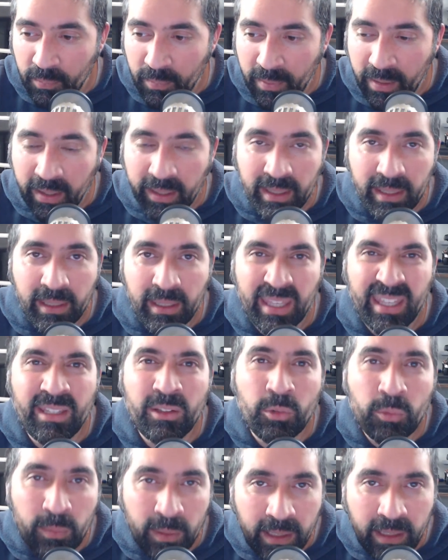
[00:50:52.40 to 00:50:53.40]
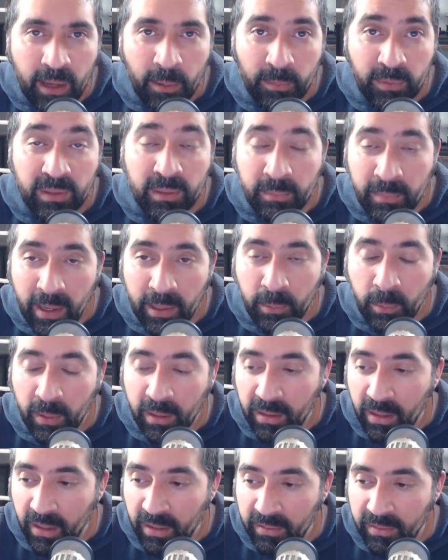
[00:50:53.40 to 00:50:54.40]
He normally comes to bed with
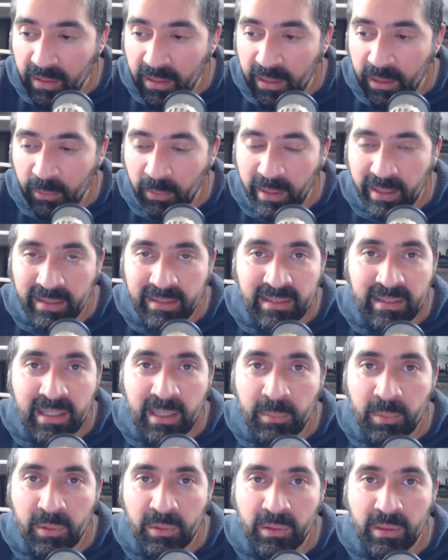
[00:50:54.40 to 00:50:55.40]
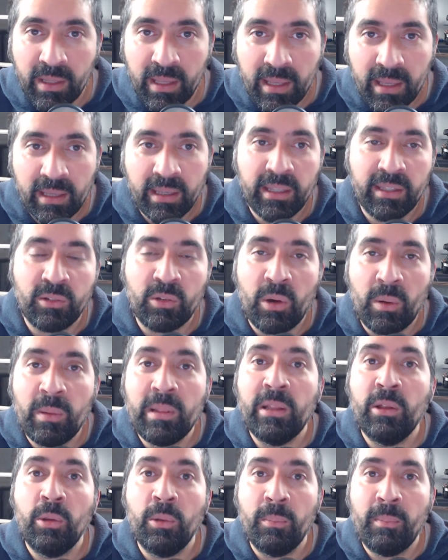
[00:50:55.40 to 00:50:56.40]
us anyway. He sleeps. He's got a
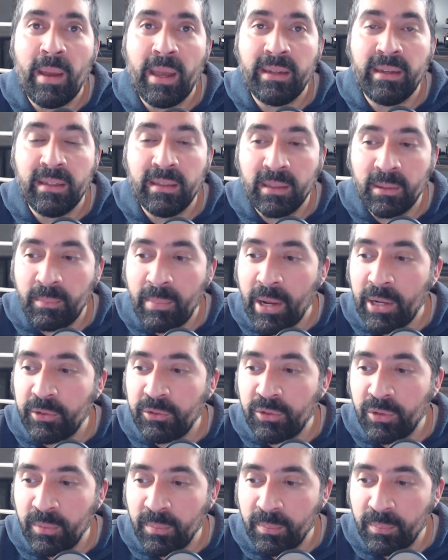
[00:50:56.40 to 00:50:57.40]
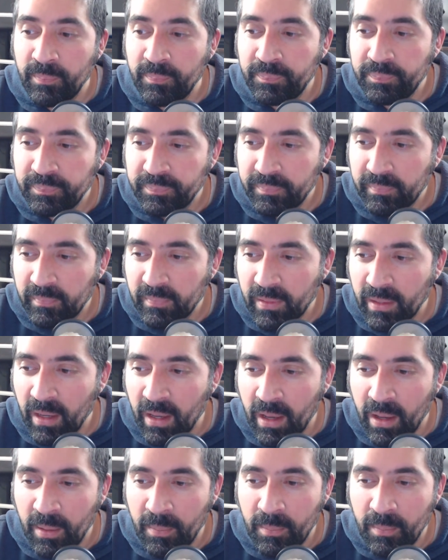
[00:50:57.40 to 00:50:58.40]
little bed in the bedroom.
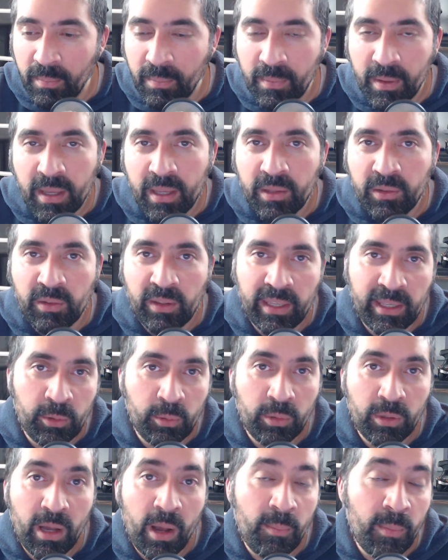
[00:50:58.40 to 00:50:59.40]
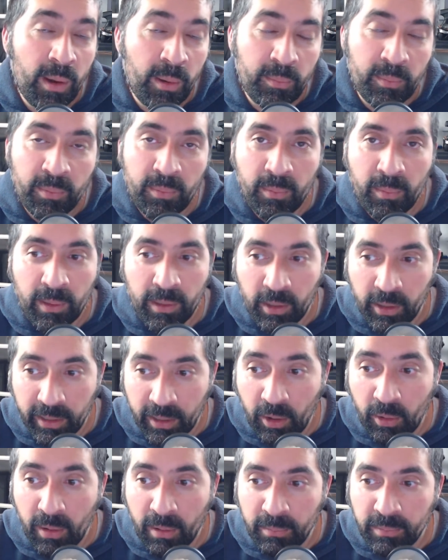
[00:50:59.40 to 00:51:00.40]
So he'll come up when I
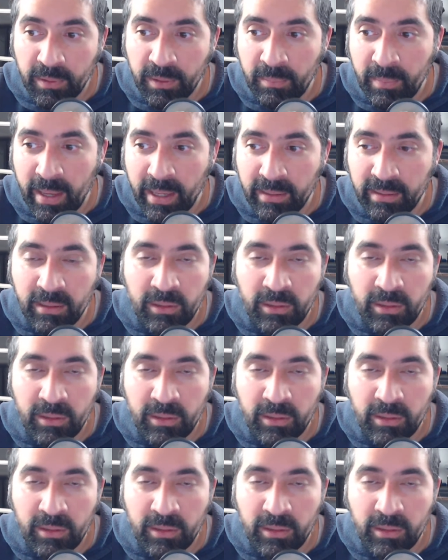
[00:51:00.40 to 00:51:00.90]
go up to bed.